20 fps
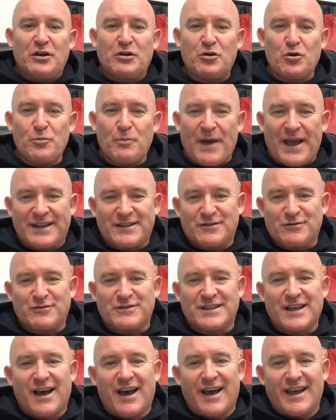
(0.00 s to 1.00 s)
group
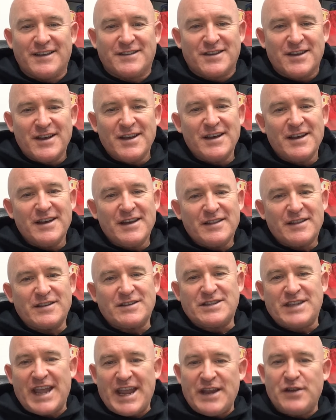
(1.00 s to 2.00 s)
exercise,
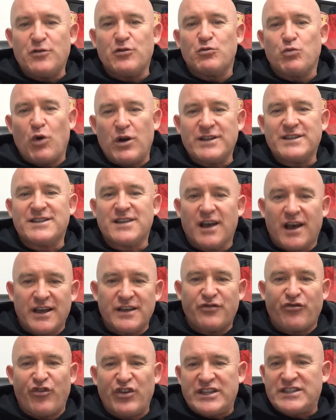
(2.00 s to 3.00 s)
the standard one
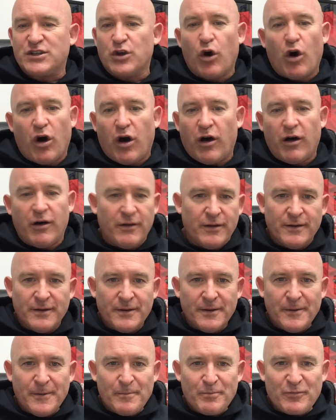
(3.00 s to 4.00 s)
size fits all
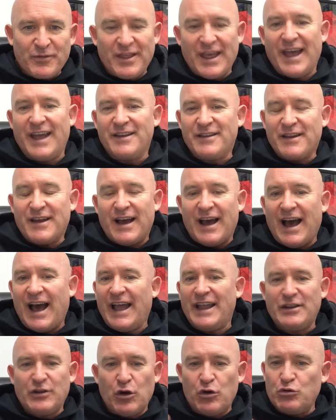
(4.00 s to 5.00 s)
that
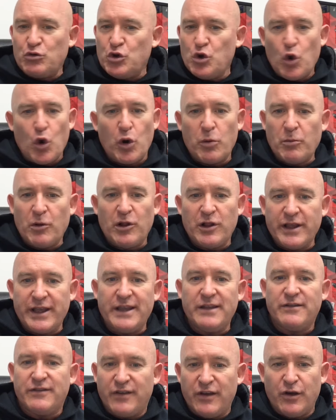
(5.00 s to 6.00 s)
I don't
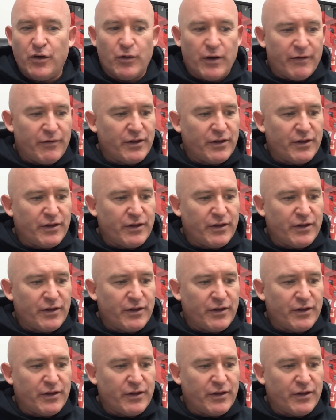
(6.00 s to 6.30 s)
normally do.